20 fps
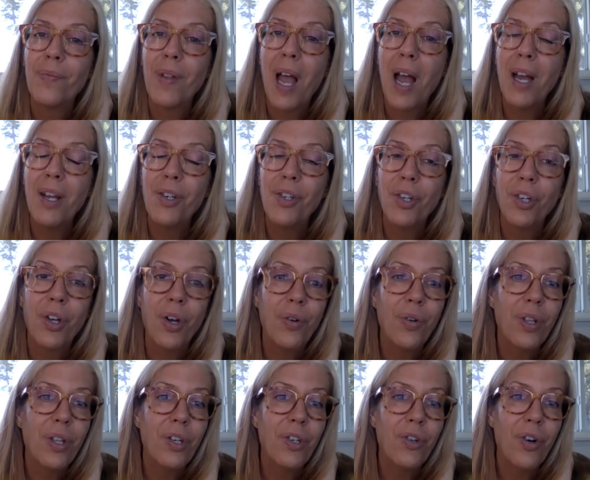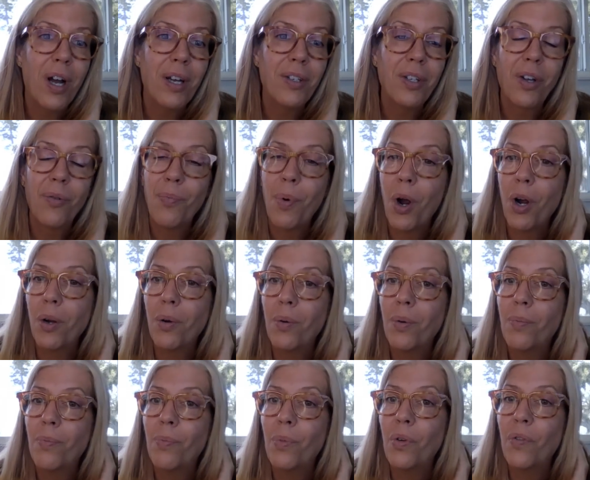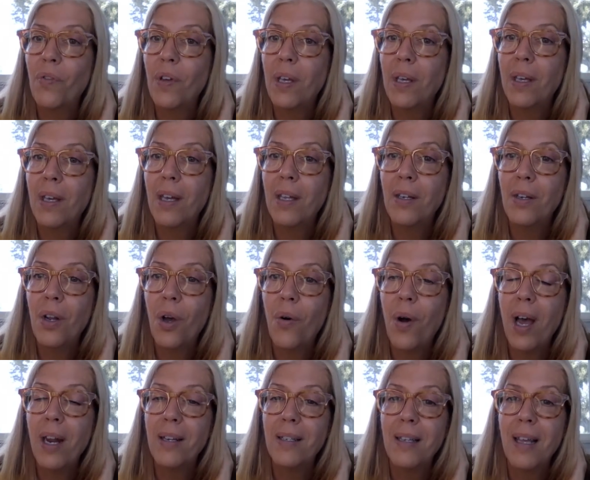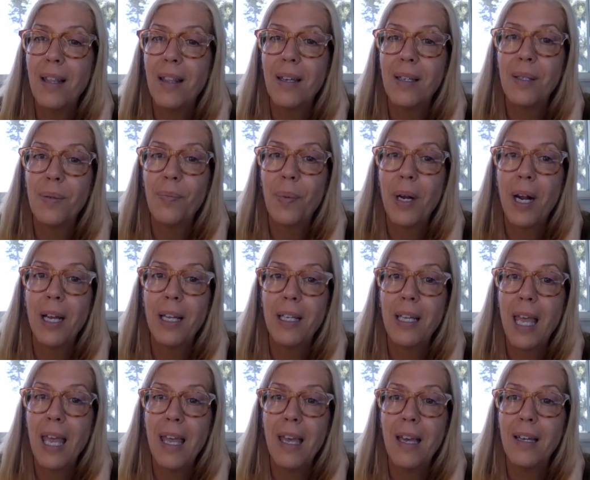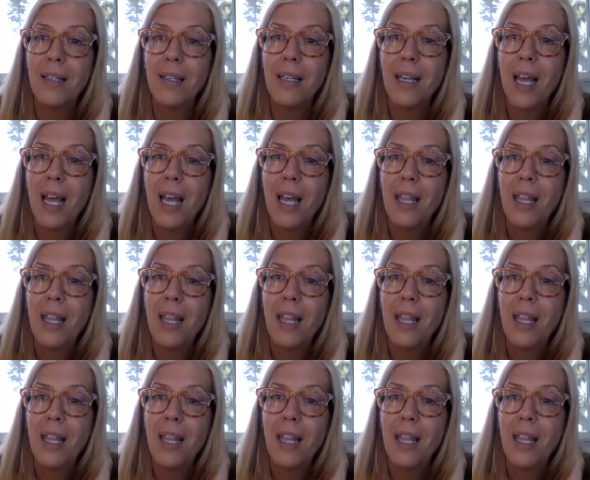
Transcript: I should go to the Jurassic Park movie and know how to say this, but I can't.